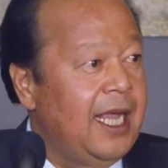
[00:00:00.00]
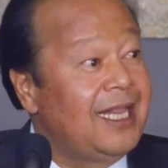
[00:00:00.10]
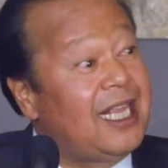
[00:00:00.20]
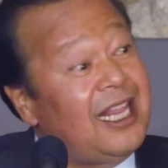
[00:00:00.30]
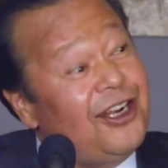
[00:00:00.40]

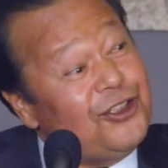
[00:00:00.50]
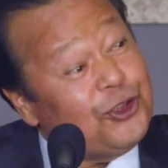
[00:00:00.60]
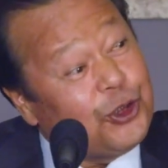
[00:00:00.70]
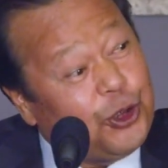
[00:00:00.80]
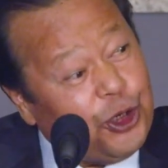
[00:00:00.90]
That there is
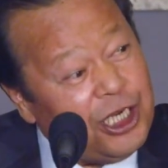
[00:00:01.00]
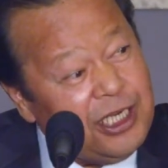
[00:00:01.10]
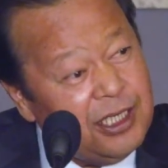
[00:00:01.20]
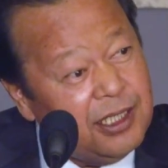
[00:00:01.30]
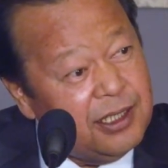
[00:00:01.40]

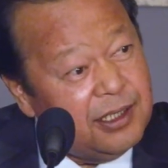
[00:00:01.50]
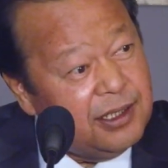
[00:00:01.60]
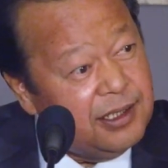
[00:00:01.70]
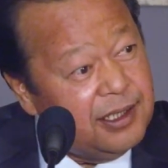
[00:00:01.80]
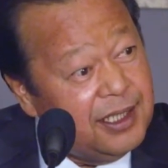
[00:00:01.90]
good
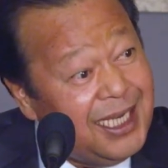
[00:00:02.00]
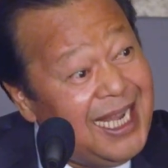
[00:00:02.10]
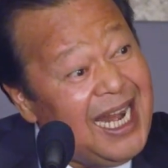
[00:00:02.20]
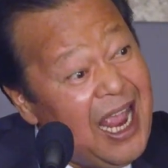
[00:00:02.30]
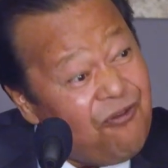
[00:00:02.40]

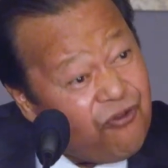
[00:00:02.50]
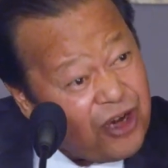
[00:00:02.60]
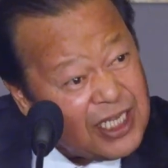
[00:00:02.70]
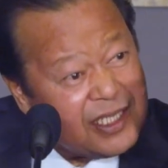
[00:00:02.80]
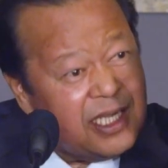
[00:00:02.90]
in
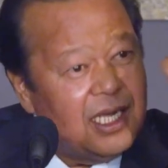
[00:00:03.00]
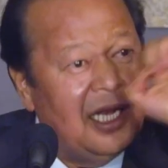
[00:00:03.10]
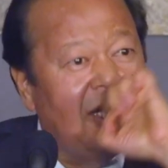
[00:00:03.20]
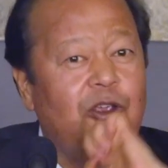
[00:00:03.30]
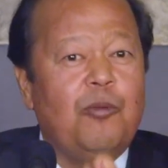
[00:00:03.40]
every
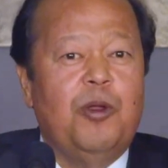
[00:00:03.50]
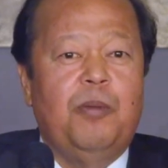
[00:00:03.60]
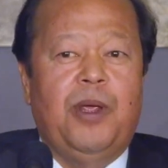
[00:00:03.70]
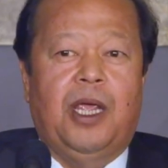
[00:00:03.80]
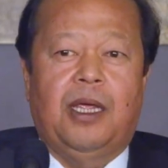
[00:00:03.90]
single human
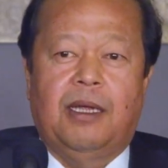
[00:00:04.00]
being.